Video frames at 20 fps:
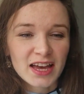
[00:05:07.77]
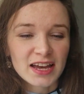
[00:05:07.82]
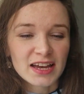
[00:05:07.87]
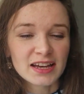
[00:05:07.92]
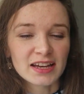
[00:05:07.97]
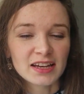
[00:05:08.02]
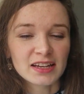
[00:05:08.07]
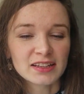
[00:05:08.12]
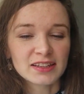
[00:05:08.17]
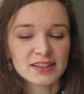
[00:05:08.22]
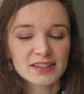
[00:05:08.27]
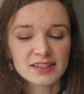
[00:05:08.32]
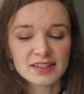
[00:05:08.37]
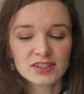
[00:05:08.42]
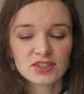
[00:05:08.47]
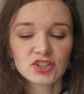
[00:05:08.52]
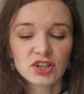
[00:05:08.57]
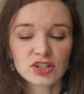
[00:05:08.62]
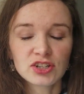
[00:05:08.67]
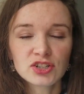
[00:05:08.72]
And this
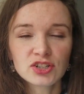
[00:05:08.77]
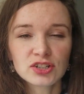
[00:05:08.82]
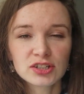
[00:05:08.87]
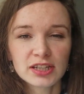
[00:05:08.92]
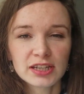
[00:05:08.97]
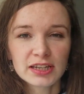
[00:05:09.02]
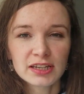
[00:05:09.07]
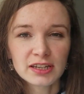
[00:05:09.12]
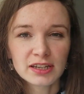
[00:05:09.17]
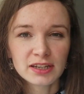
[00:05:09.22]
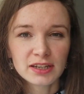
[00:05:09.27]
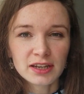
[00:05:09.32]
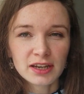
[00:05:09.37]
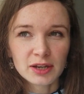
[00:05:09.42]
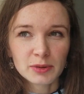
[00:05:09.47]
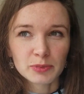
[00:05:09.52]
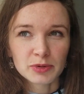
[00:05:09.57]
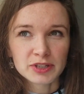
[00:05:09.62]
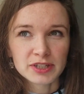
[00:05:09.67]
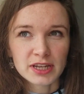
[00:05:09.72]
janitor lady
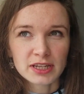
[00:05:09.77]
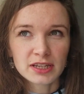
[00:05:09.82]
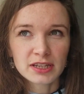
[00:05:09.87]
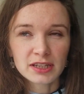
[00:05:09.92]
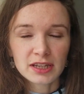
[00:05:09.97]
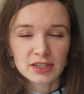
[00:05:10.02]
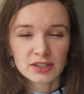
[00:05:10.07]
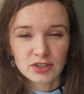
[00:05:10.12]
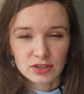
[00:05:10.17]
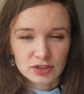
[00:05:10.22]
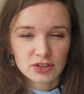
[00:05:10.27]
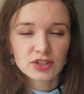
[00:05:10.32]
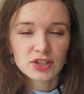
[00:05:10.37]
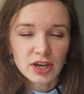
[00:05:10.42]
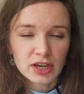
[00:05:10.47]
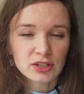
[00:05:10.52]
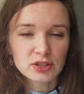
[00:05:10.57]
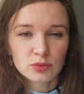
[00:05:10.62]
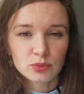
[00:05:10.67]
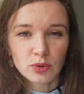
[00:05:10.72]
pretended like she
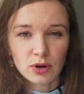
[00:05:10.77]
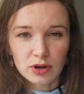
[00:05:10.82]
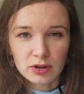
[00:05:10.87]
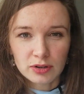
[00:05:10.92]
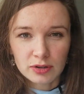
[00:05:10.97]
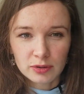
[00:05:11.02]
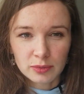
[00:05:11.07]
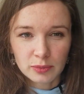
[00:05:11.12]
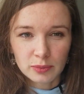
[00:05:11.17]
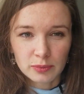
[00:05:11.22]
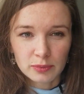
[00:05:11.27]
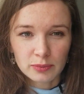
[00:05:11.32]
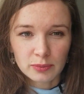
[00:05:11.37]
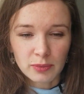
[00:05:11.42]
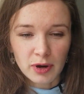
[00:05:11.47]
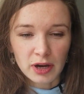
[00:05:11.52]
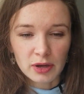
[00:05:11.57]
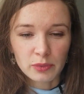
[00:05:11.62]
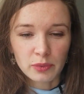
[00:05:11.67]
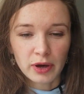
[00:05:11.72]
had to walk
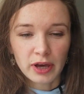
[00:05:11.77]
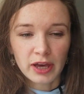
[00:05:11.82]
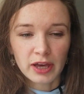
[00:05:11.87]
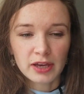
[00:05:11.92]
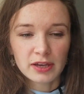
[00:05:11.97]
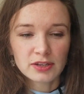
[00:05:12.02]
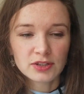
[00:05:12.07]
my way.